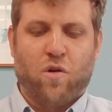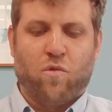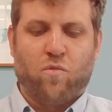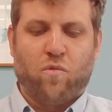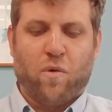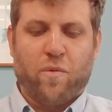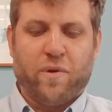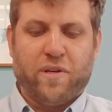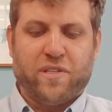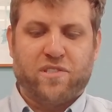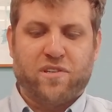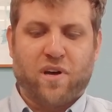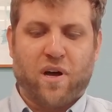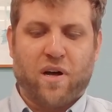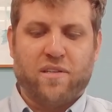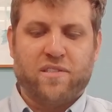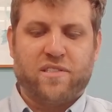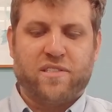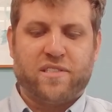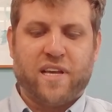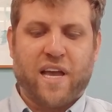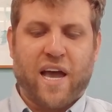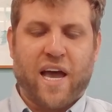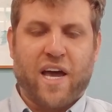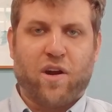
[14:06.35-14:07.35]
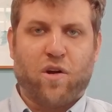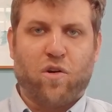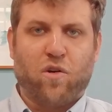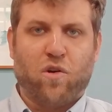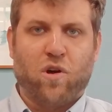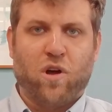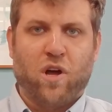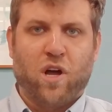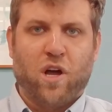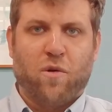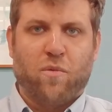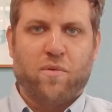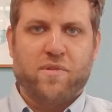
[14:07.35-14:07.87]
what we saw in Seattle
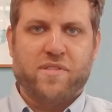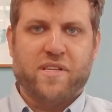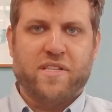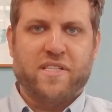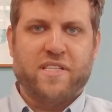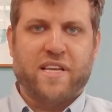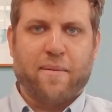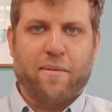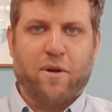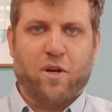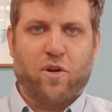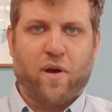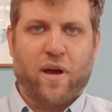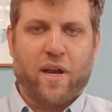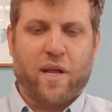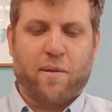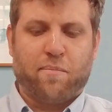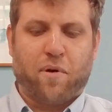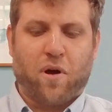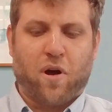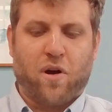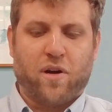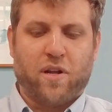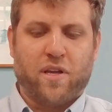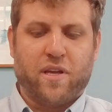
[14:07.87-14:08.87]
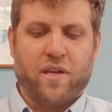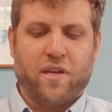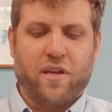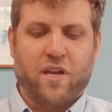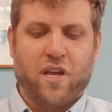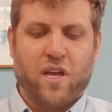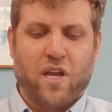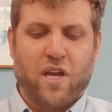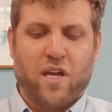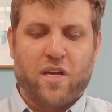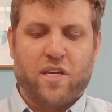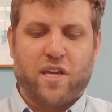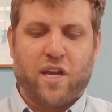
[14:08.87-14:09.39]
was a Democratic Party
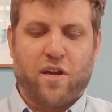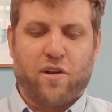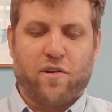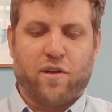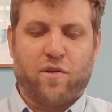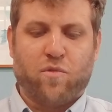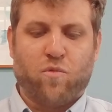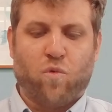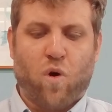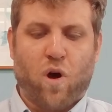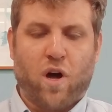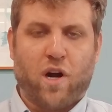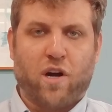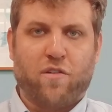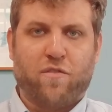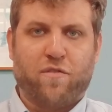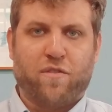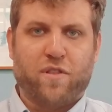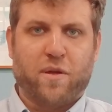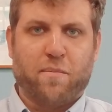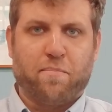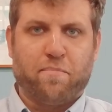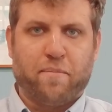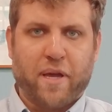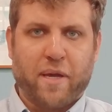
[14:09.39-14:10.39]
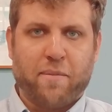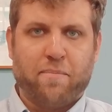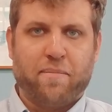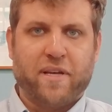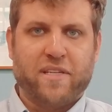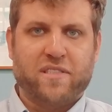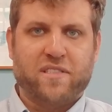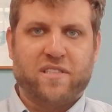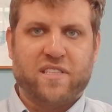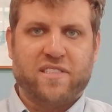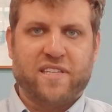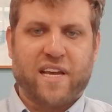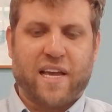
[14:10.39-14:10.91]
carrying water for the big
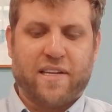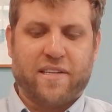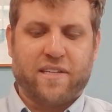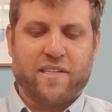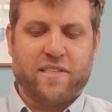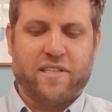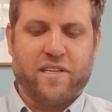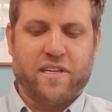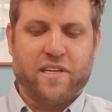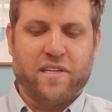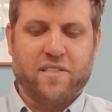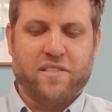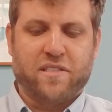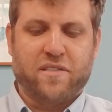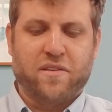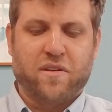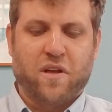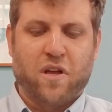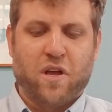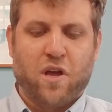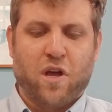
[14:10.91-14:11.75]
business entities,